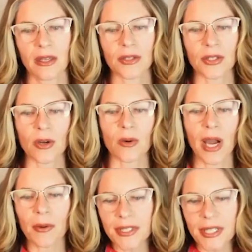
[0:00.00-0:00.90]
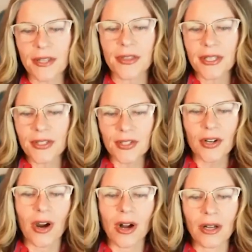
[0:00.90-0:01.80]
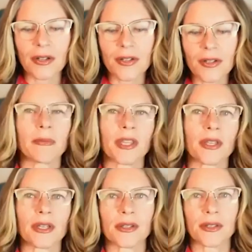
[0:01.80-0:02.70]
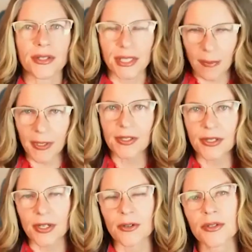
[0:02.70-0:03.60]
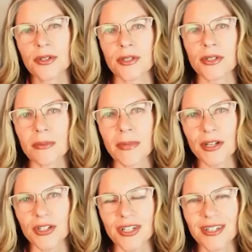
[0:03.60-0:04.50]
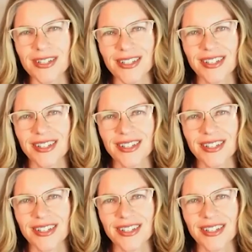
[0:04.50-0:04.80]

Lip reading: So I would say these are all some of the stepping stones, as you mentioned,